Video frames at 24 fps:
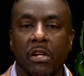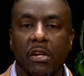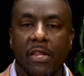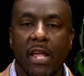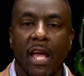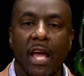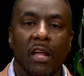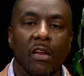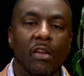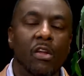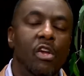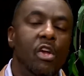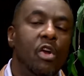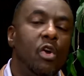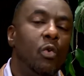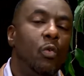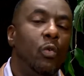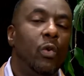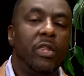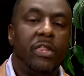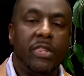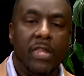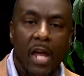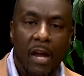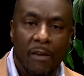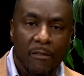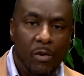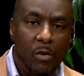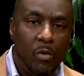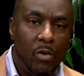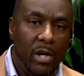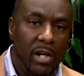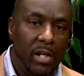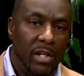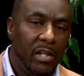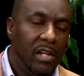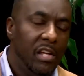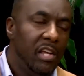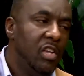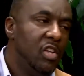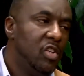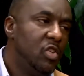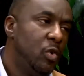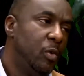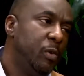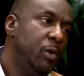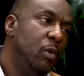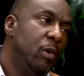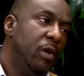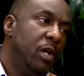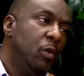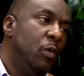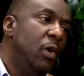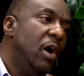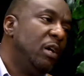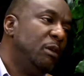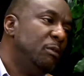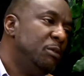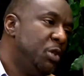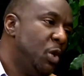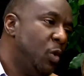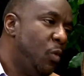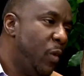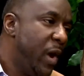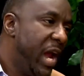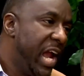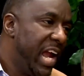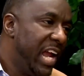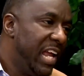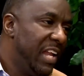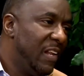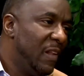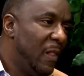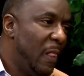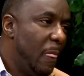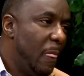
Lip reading: that with everyone. So we want to welcome Joanne